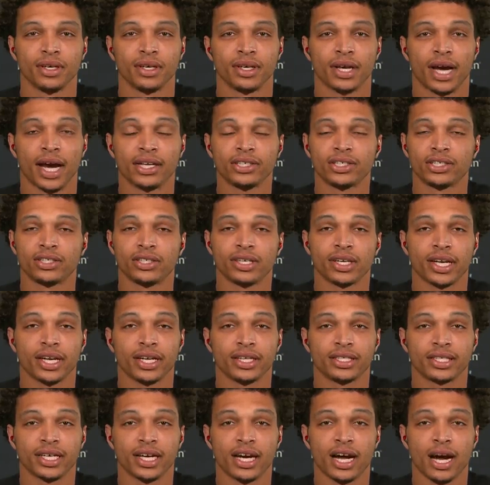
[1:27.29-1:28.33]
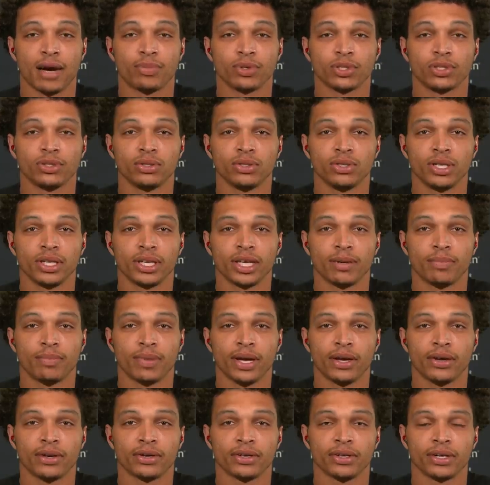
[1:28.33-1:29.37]
I just look at it as an opportunity to get
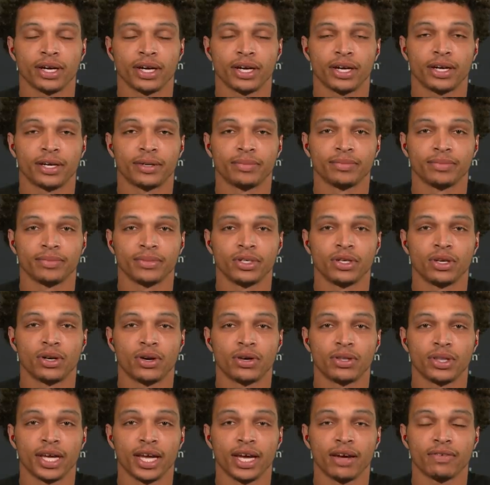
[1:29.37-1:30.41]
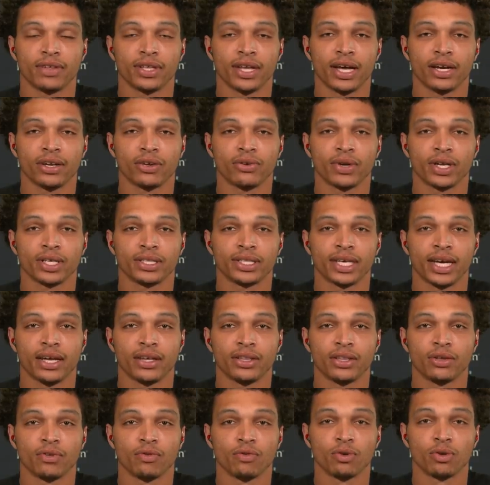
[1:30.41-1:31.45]
better. You know, they have a lot of great
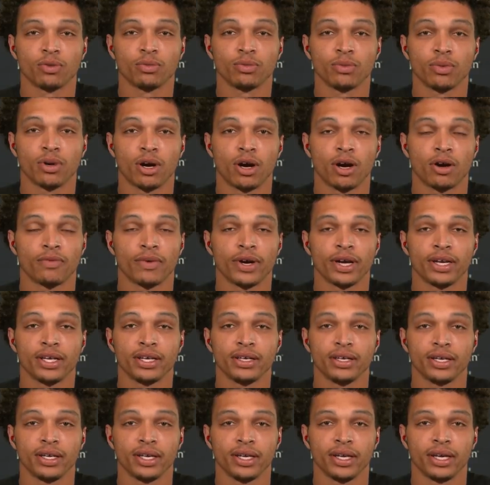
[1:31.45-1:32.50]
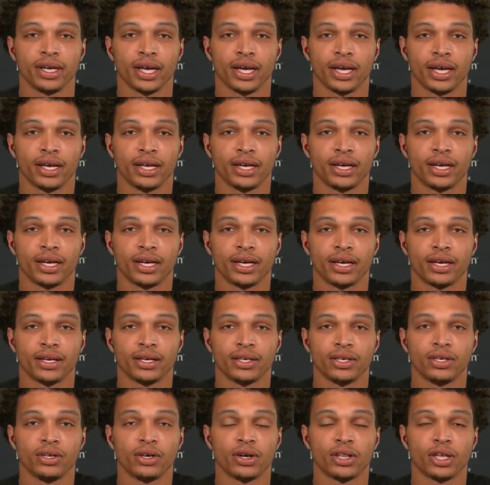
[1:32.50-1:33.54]
talent in the room already.
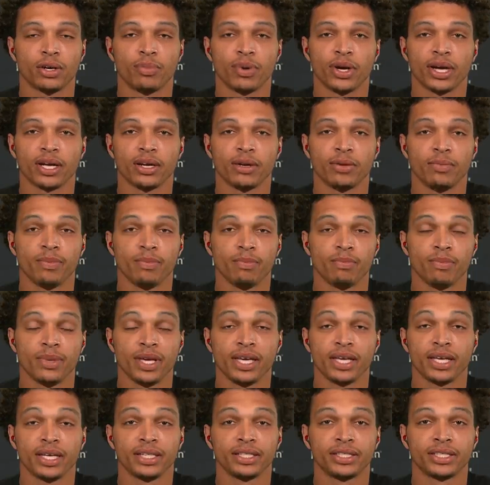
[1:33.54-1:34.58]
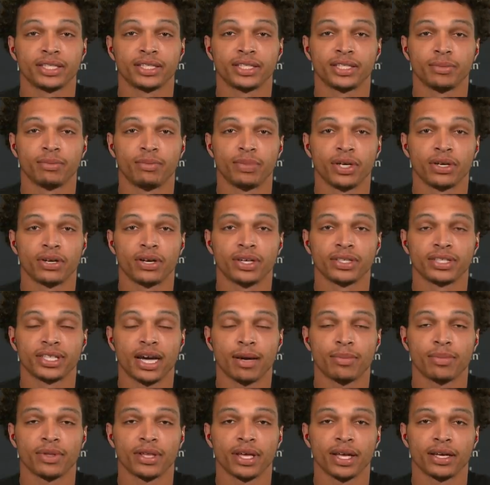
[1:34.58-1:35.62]
And, you know, they're bringing me in just to build on
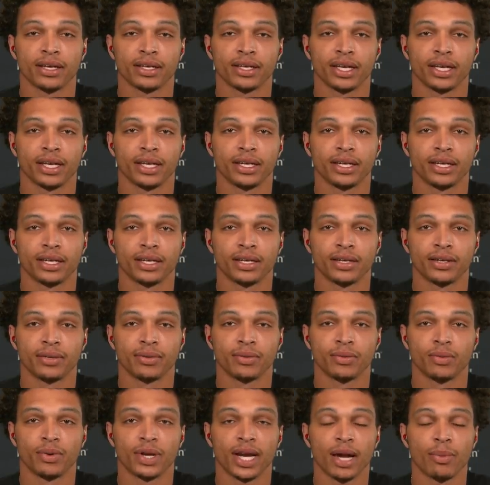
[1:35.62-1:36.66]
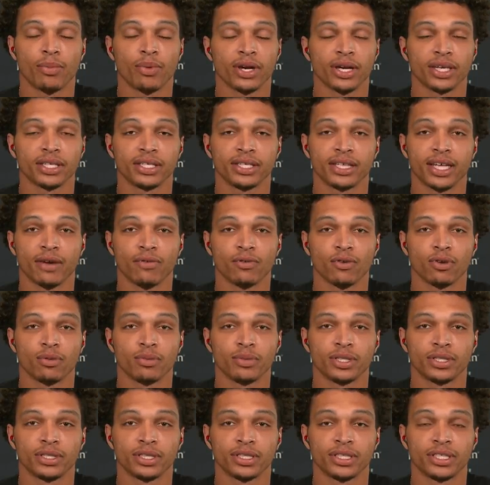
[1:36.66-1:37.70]
top of that. And what I bring into that room
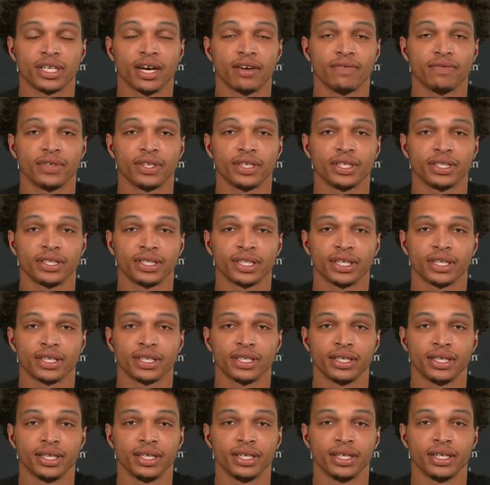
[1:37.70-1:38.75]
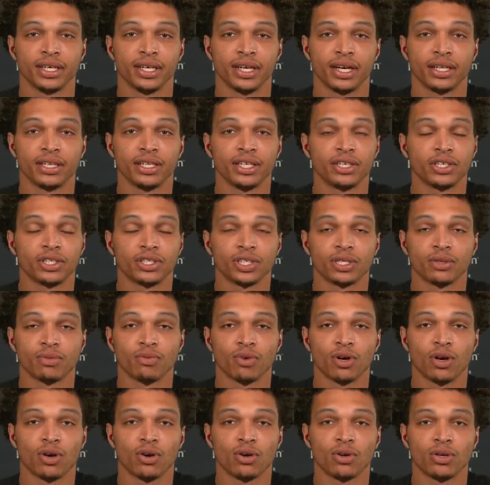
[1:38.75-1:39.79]
is a toughness, a leadership
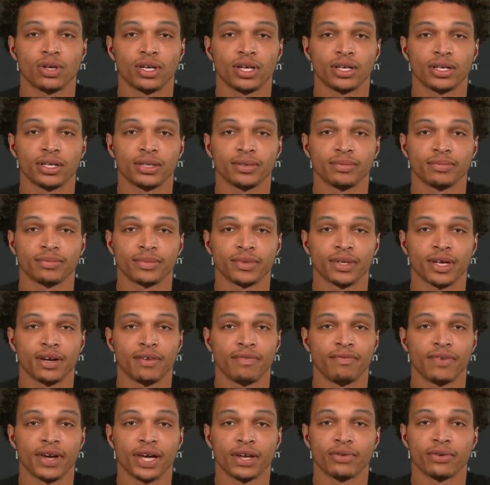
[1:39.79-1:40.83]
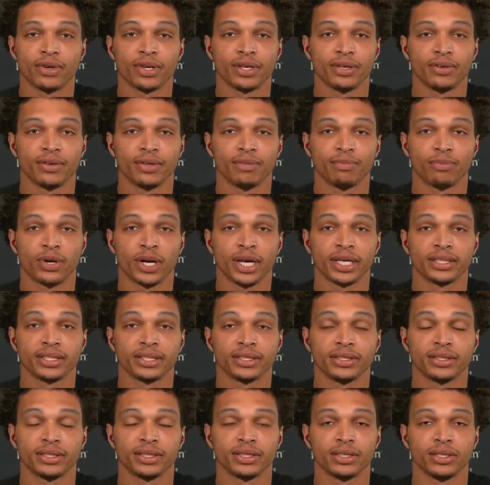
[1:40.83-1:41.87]
role, a veteran
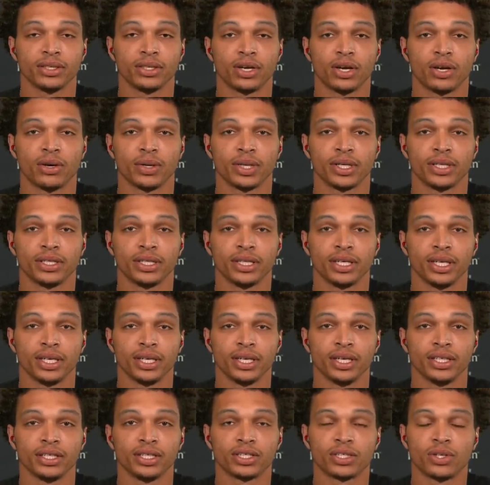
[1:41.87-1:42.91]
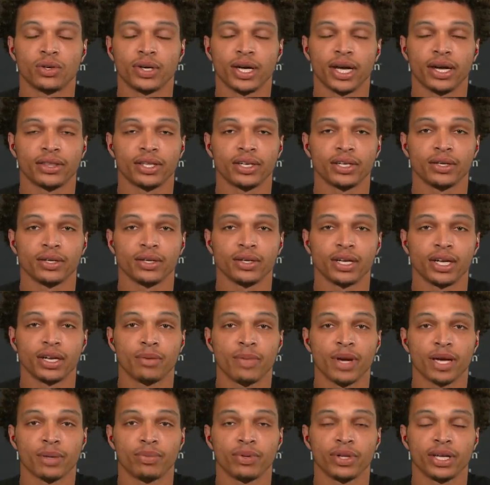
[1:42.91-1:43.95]
presence, you know, and just going out there and going to
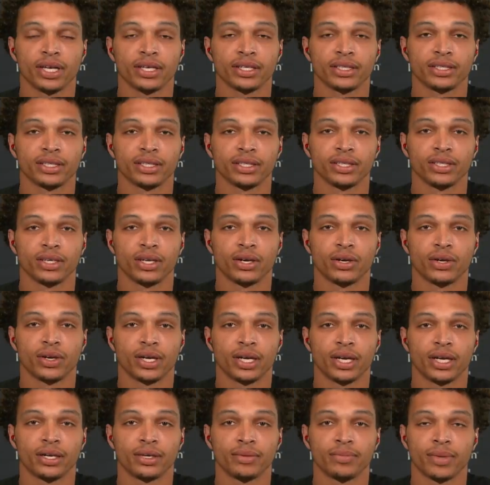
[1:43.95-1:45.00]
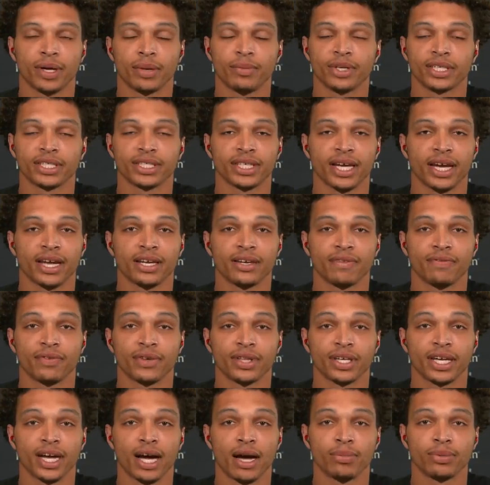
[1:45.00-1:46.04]
make plays. You know, I'm excited for
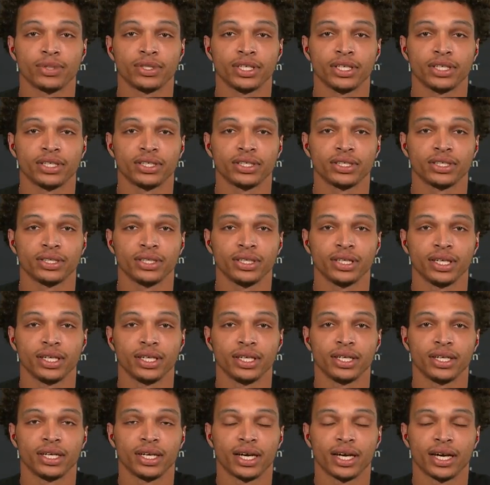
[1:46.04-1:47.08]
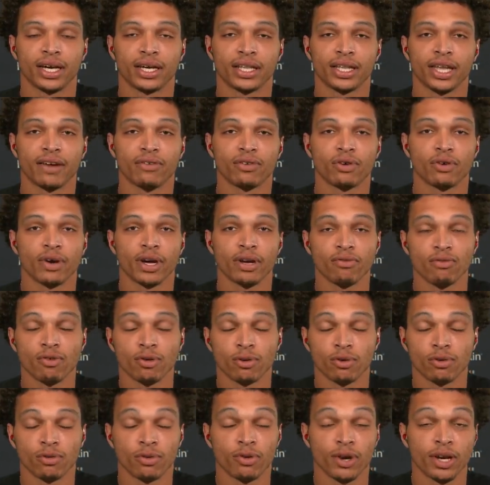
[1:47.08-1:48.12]
the competition. They have a
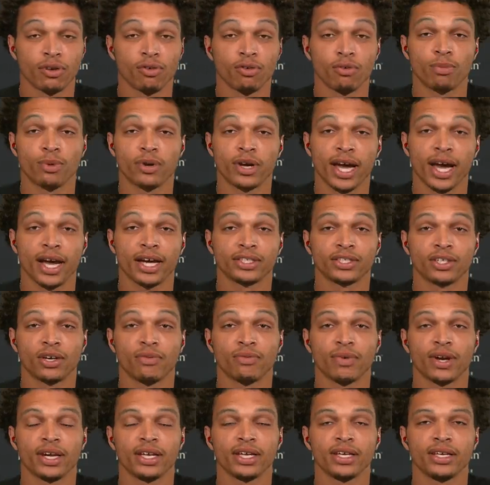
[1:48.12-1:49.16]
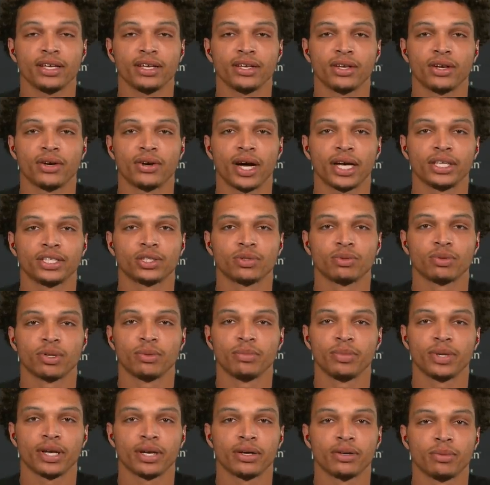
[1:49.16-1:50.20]
great group of guys already. You know, I just want
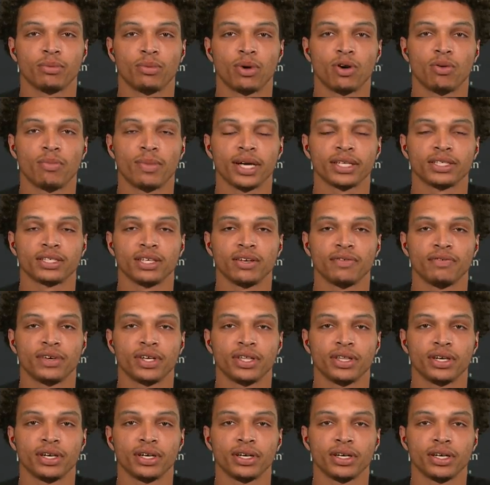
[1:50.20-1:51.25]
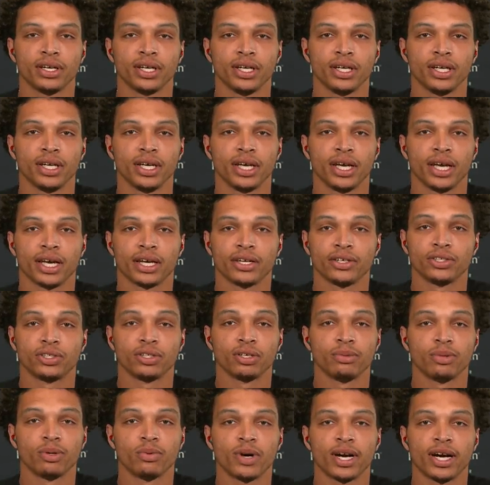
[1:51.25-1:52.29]
to be able to mold myself in there and
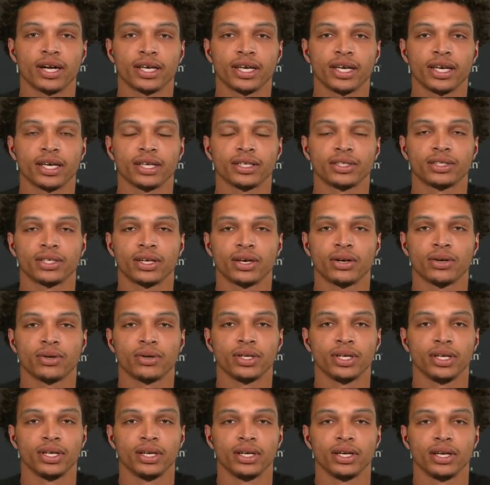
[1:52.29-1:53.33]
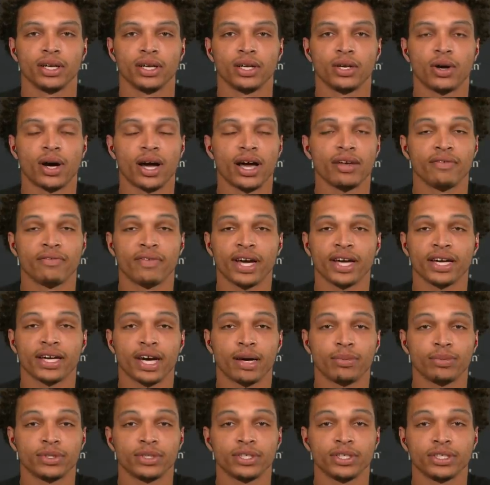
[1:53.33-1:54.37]
contribute where I can. So, you know, I invite
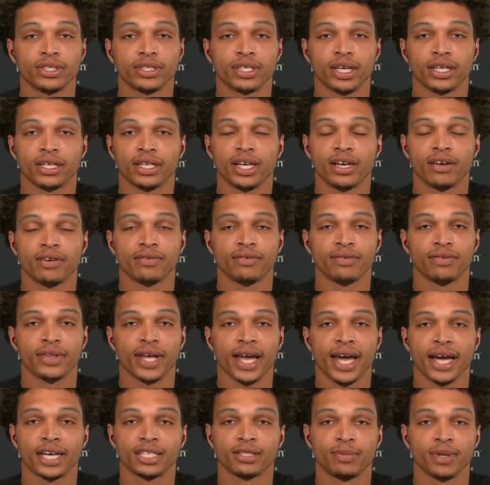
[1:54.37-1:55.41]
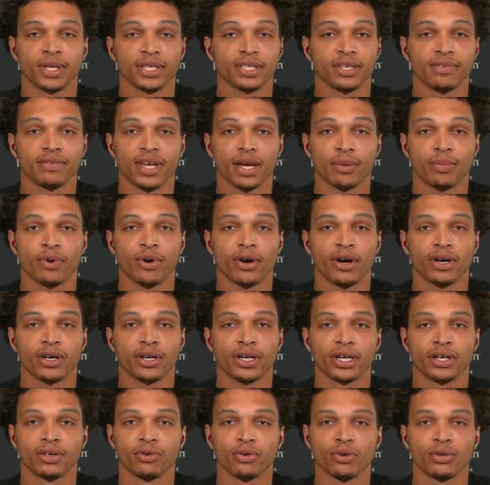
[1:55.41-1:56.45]
competition. I love the aspect of that part.
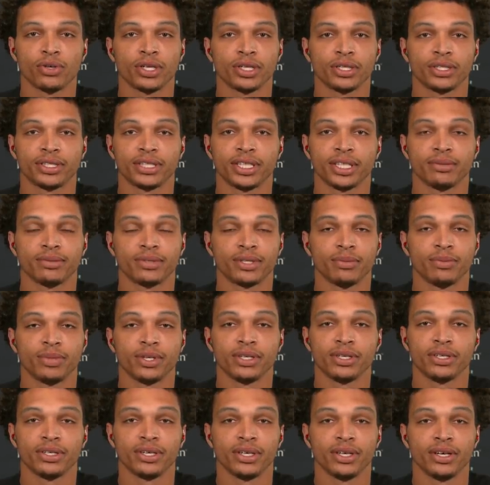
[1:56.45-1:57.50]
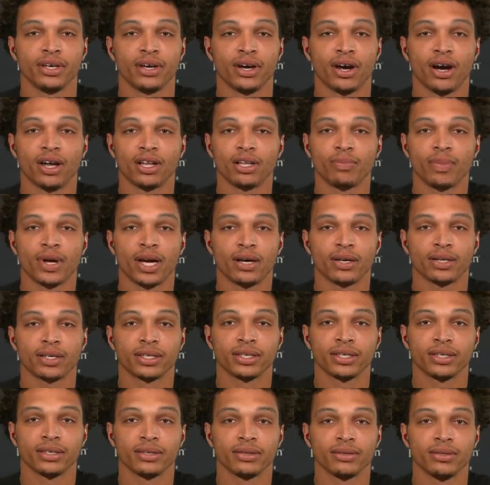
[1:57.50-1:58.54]
And Gruden seems to be all about,
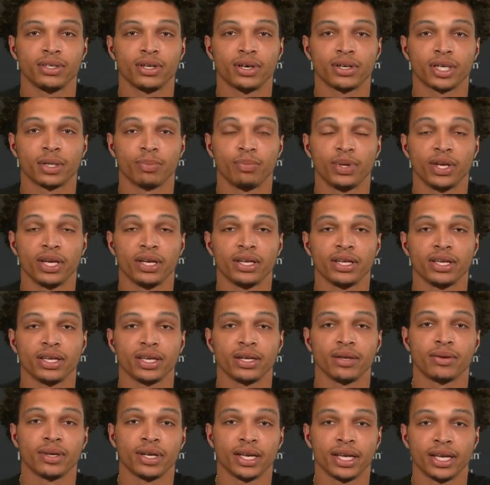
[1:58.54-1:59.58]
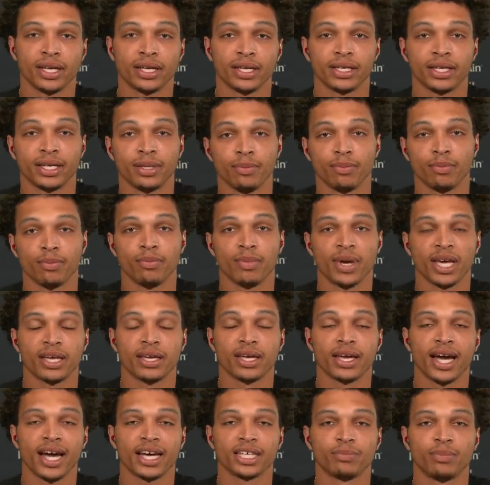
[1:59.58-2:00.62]
you know, competing and
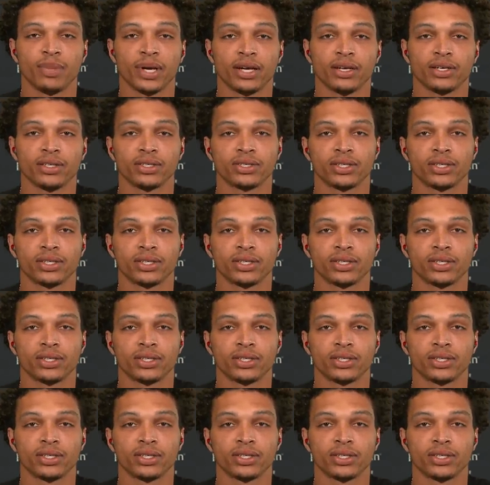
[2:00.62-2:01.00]
making guys better.